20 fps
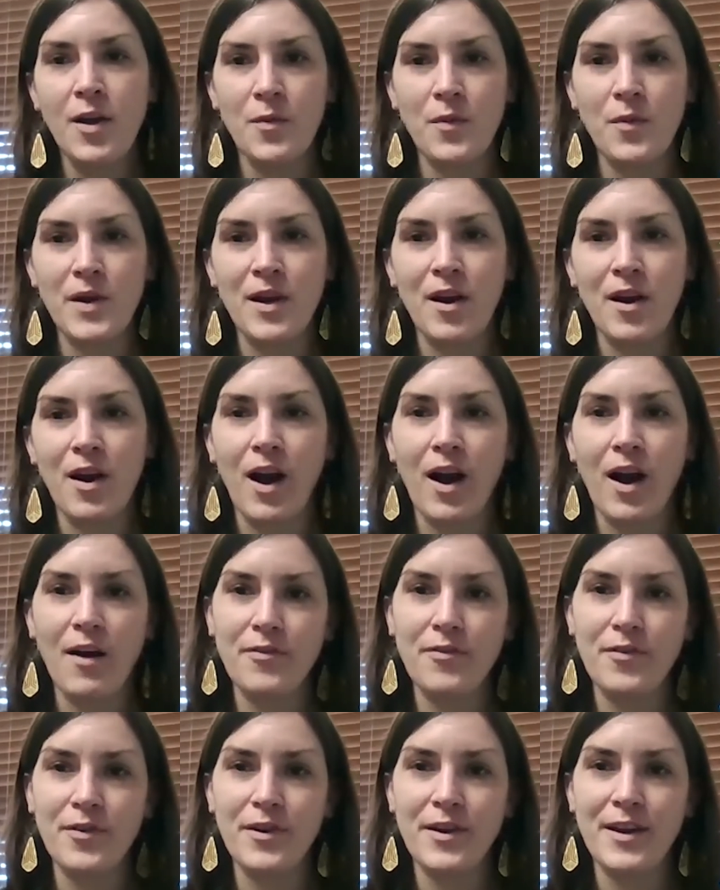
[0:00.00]
We are
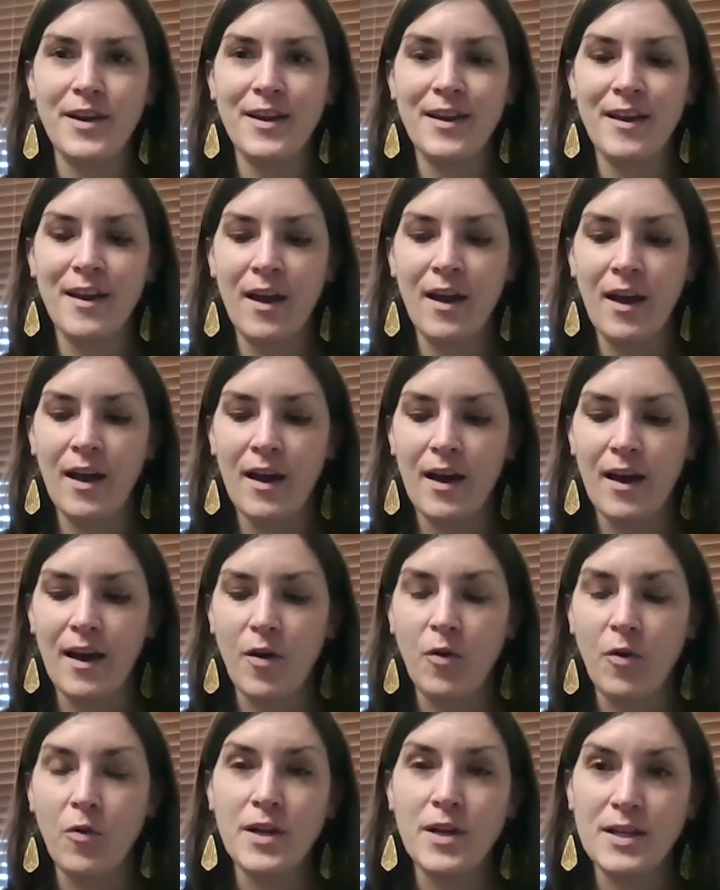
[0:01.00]
offering
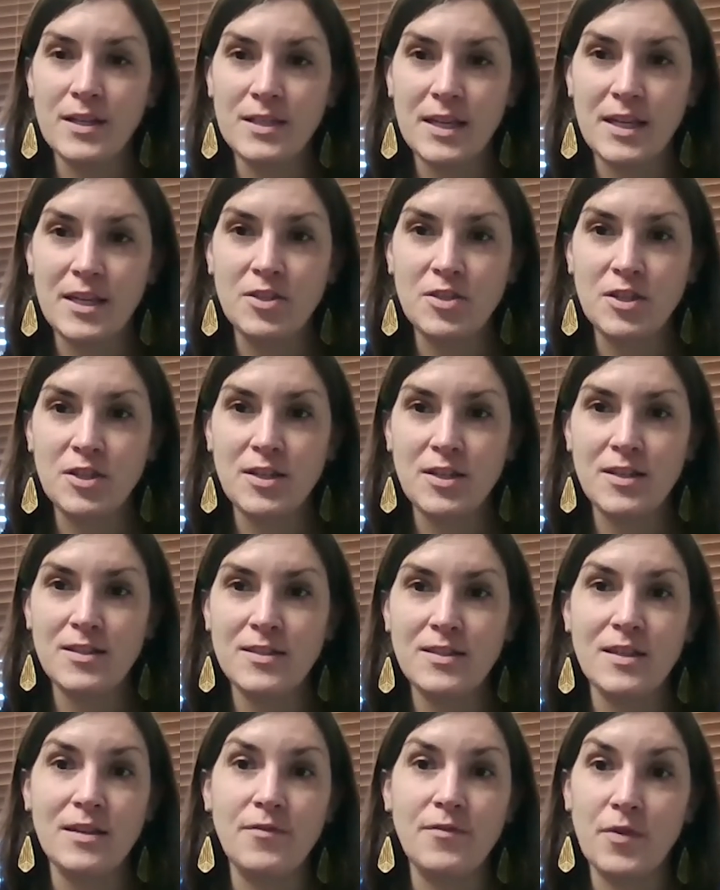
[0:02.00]

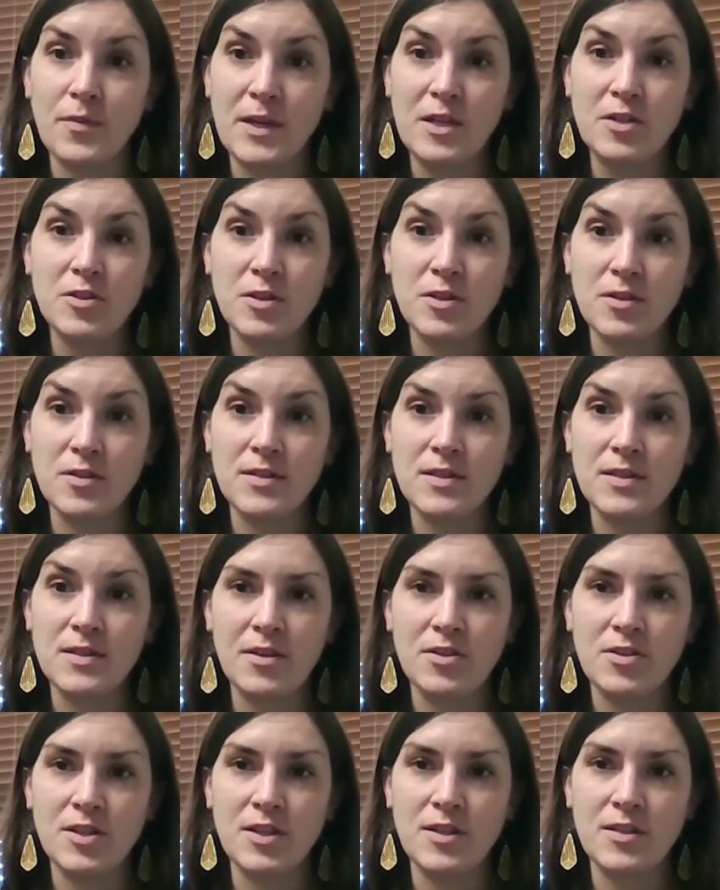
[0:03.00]
orientations and informational
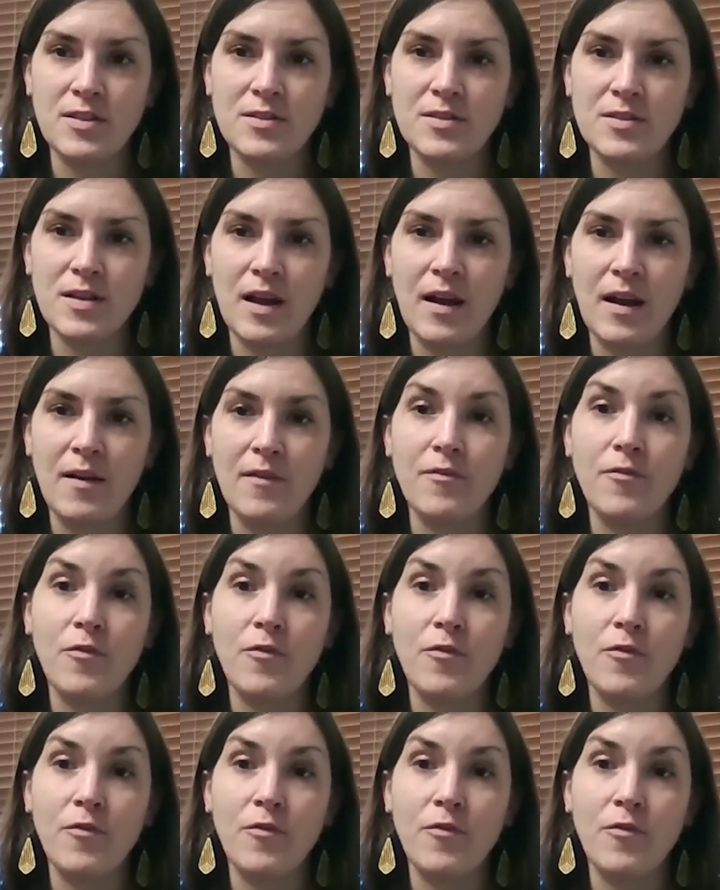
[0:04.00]
sessions uh,